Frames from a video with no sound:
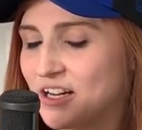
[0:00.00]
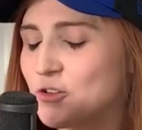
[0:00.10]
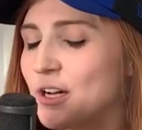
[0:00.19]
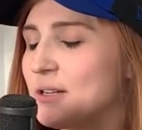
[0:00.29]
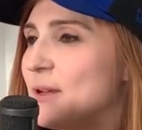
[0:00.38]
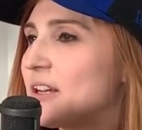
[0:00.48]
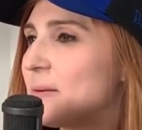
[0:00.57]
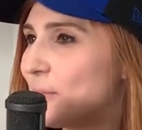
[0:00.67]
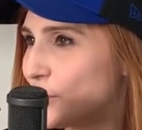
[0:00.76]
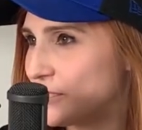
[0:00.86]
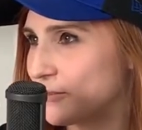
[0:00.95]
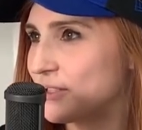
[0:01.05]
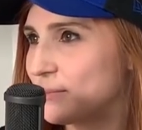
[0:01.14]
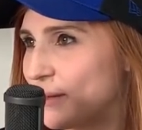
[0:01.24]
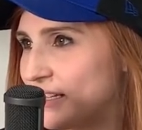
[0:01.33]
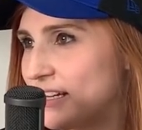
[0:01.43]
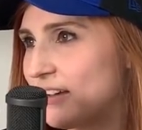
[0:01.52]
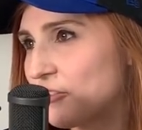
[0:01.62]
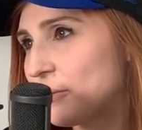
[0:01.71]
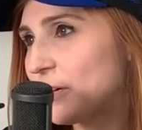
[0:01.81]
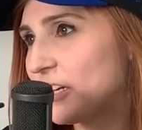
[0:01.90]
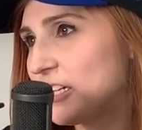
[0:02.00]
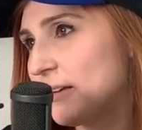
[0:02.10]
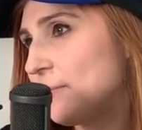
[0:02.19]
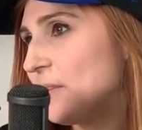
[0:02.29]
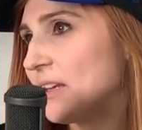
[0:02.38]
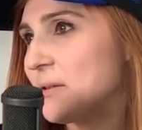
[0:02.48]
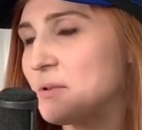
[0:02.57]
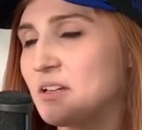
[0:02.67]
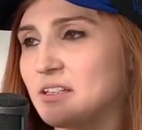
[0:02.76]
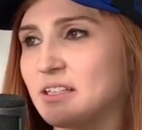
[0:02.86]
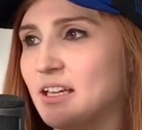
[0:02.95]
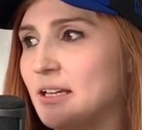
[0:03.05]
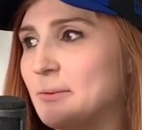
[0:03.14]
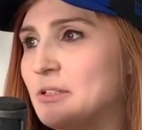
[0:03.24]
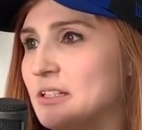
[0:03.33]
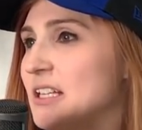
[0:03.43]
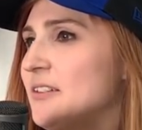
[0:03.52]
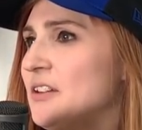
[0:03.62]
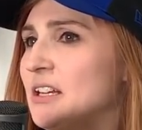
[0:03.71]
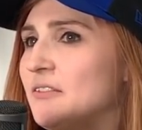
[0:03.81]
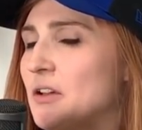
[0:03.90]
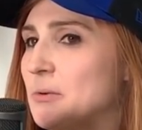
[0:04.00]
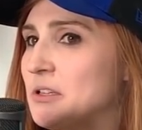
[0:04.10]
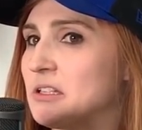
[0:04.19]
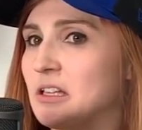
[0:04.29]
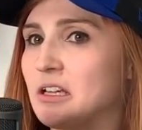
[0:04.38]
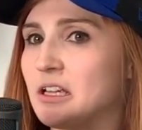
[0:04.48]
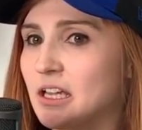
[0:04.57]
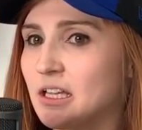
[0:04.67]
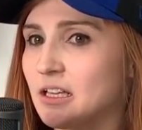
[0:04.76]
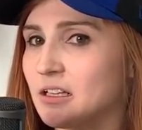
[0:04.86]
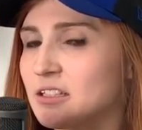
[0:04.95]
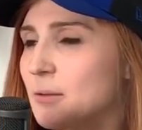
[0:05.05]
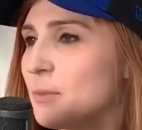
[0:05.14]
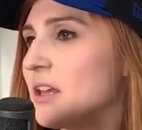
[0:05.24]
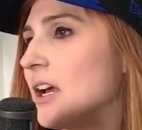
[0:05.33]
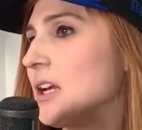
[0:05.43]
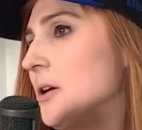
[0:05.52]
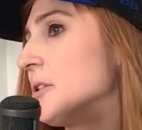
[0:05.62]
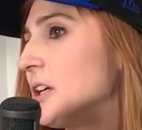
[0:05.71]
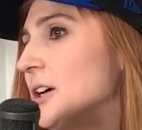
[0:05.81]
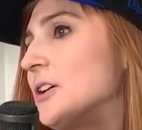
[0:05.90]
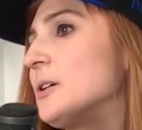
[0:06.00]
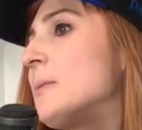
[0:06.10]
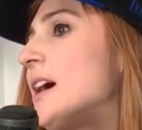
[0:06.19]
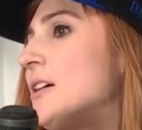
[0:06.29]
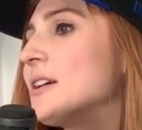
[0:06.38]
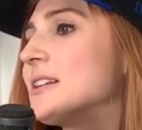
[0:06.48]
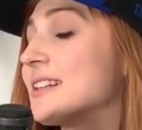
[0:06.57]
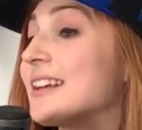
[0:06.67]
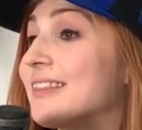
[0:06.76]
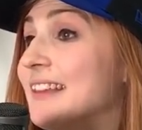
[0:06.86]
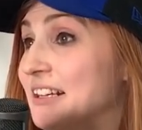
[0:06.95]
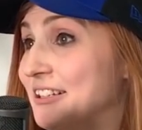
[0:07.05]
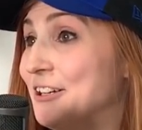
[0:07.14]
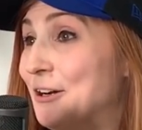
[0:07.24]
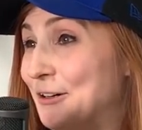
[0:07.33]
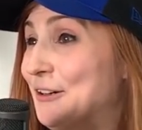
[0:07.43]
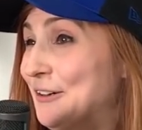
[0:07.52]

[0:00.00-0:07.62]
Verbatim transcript: I tried to make it a point to respond to everybody yeah. because it was, even if it was like something I had already heard about, it's like, thank you.